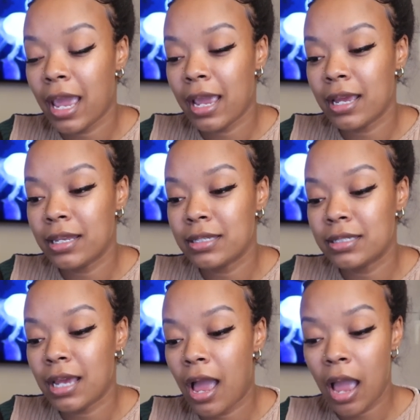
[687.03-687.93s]

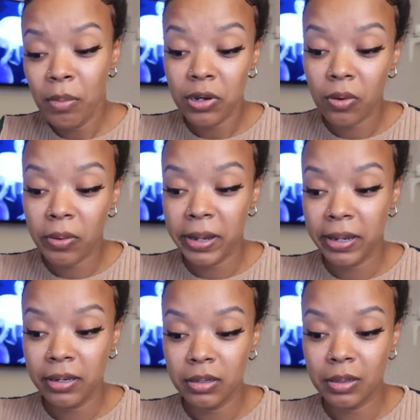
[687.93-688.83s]
and I'm
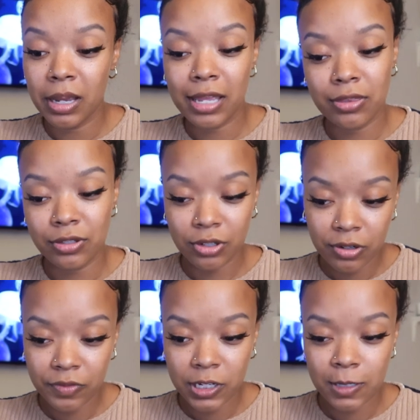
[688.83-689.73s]
annoyed at the
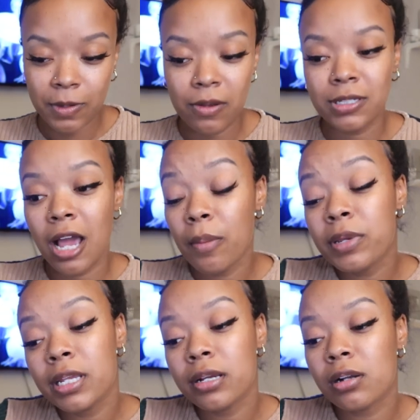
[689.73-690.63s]
service, but I was
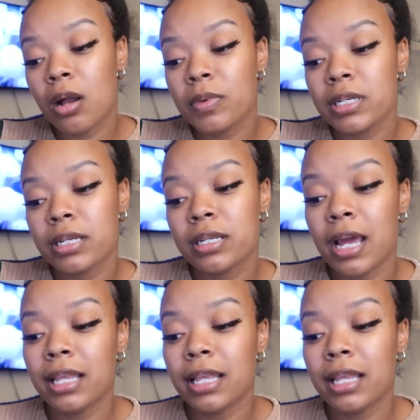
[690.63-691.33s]
happy they accommodated.